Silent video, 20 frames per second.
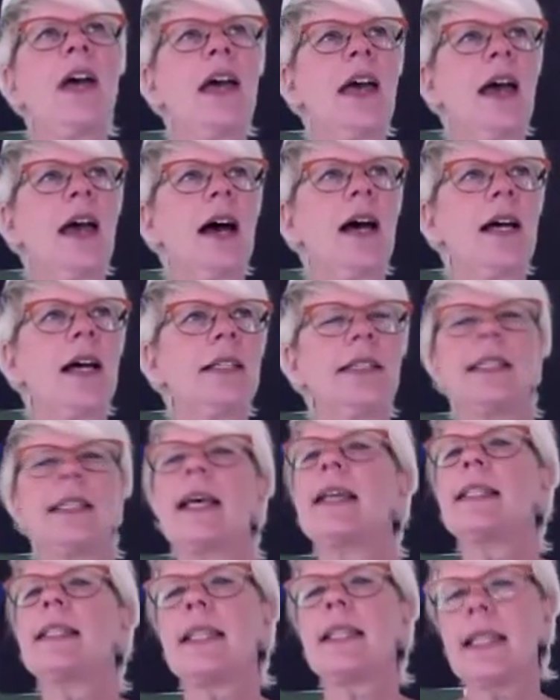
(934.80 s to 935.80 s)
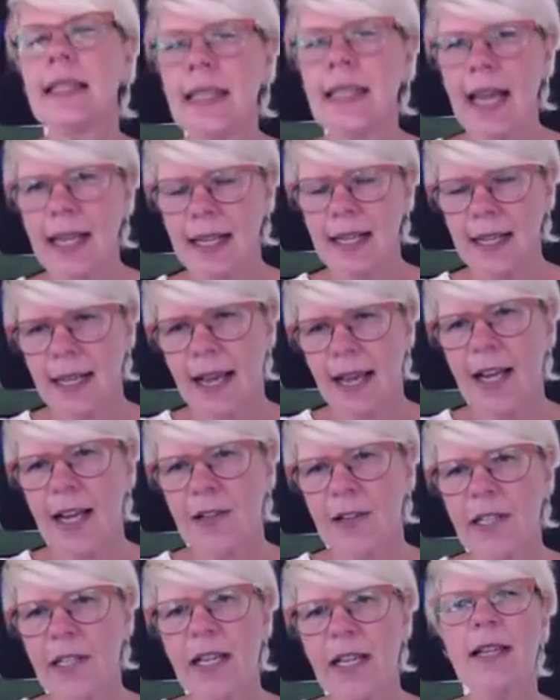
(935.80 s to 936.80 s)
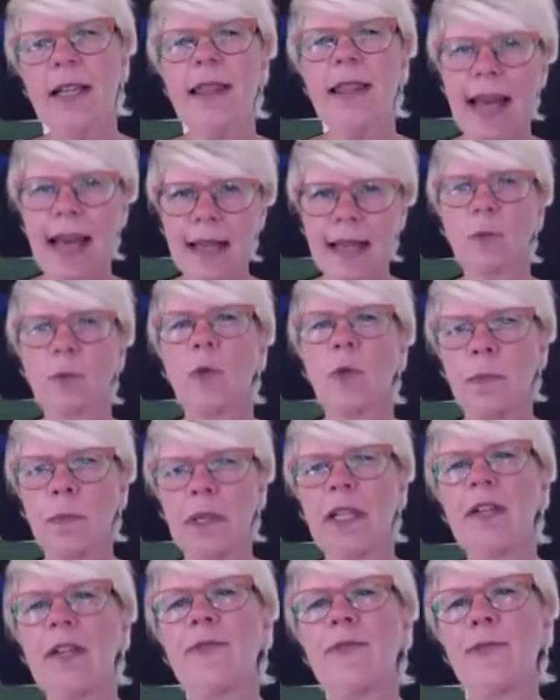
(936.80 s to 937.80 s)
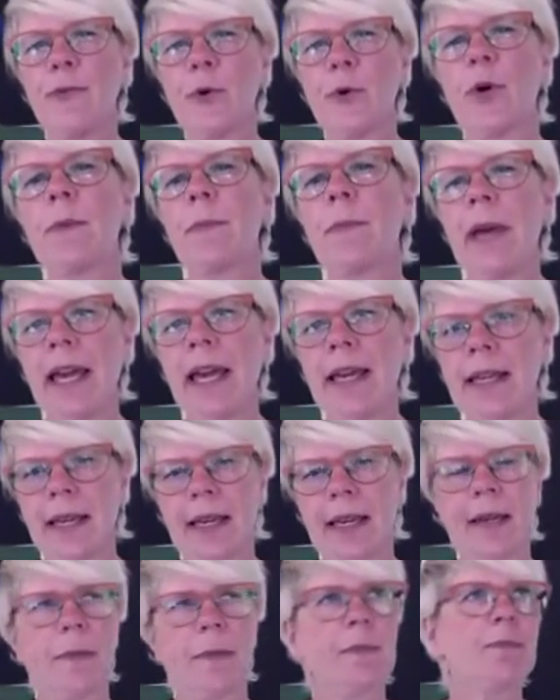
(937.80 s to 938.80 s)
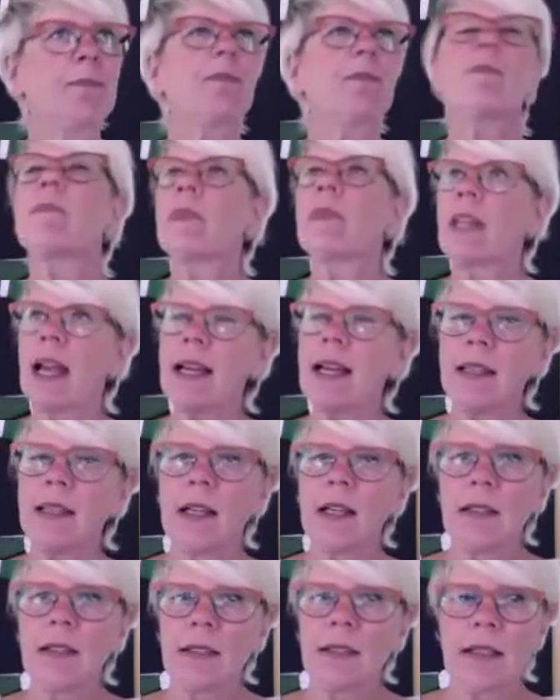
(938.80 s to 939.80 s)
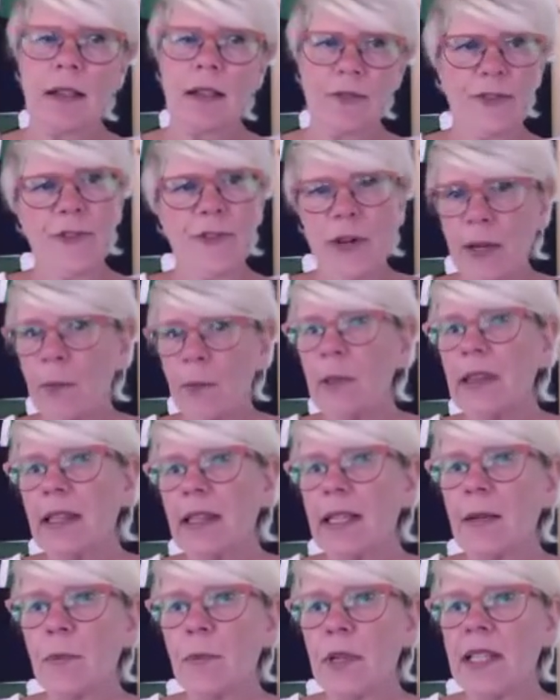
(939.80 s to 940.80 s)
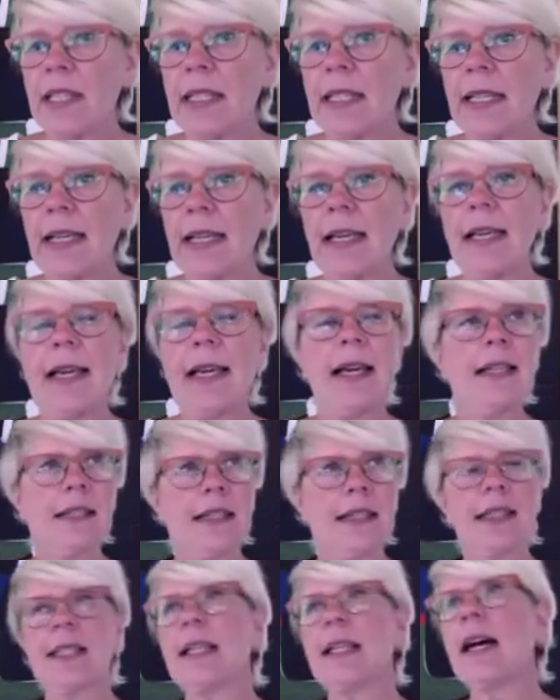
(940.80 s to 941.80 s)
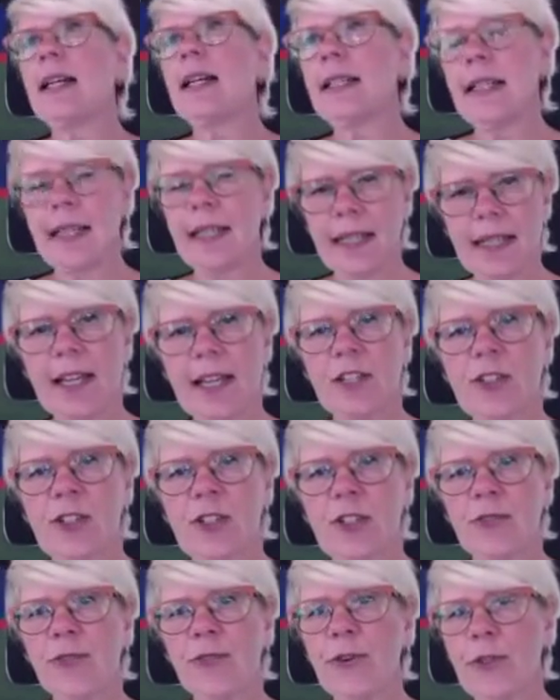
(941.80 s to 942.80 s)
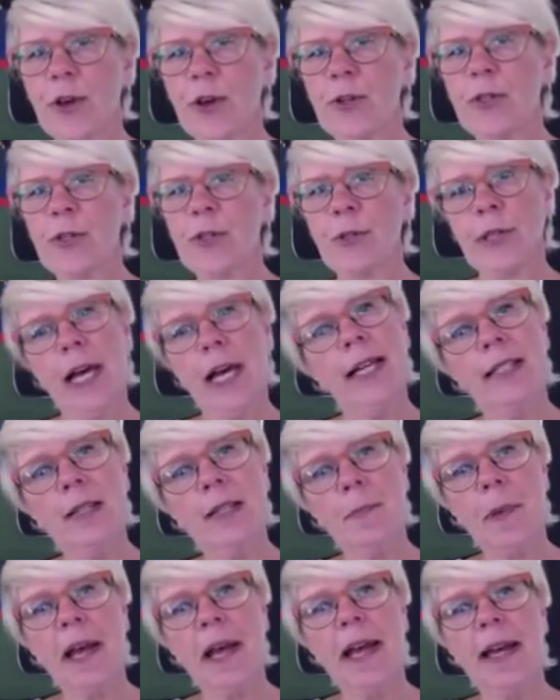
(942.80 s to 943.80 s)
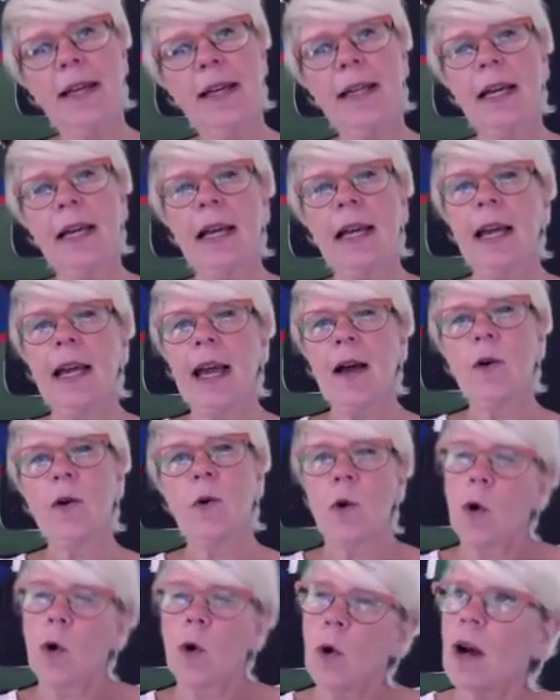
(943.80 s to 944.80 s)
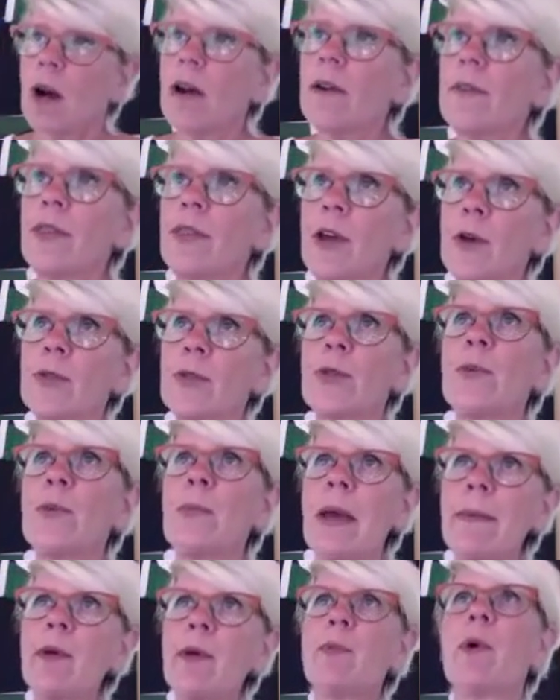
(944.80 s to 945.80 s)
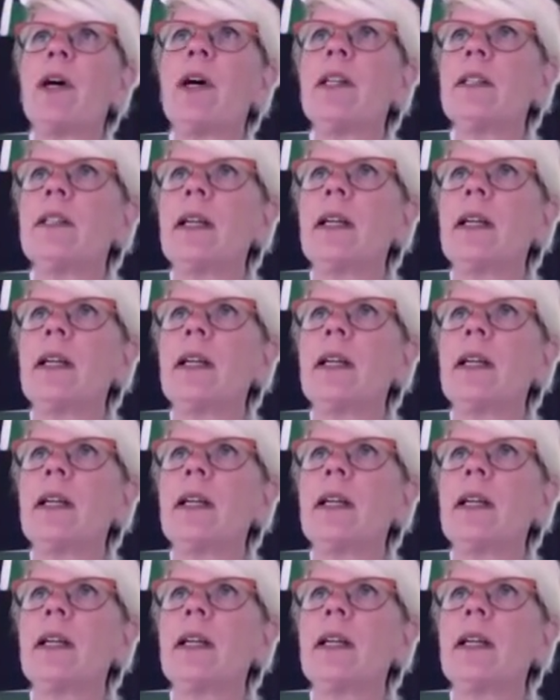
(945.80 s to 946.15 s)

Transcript: a designated area that will be for baking. And frequently we see in designing the kitchen for those who like to bake, or those who maybe want